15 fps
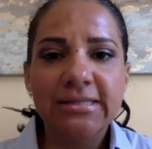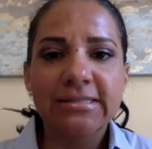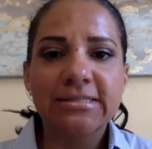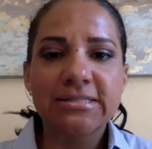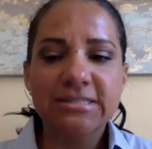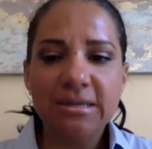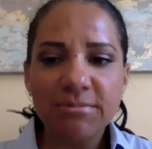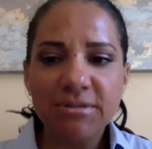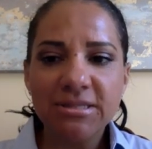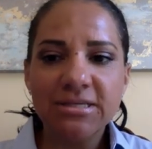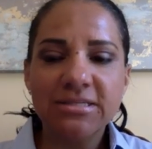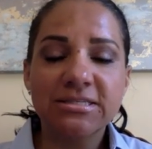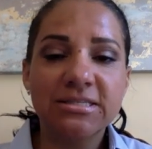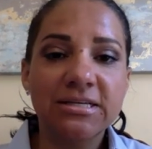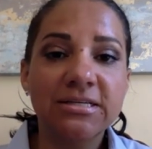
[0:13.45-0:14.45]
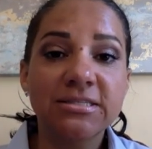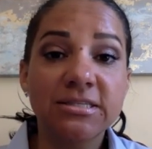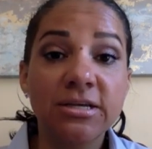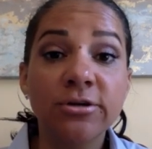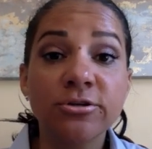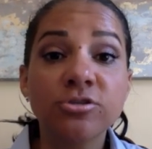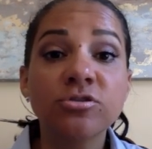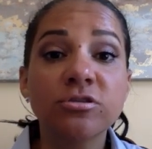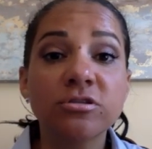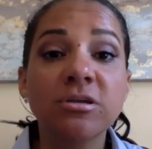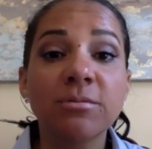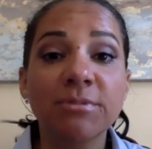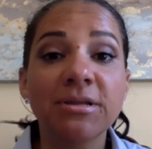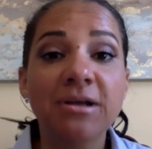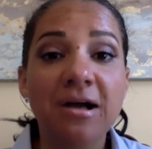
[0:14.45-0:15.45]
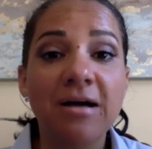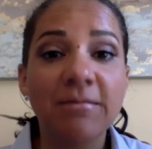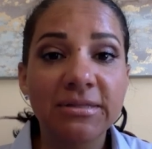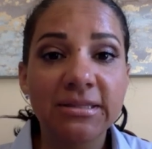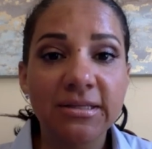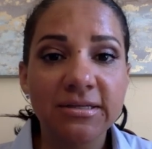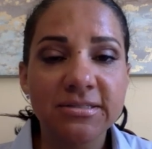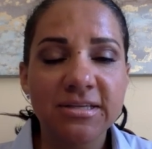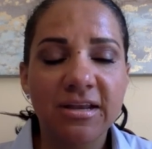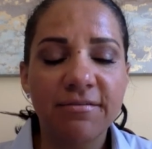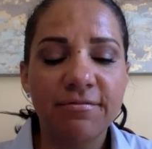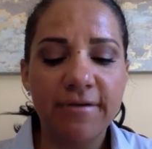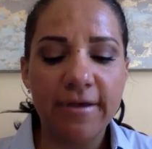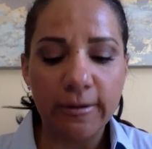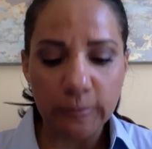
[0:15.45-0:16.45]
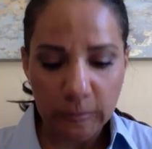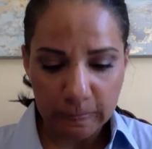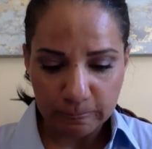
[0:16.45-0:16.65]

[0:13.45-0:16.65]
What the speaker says: Some of these things, here's some of the common things that I found.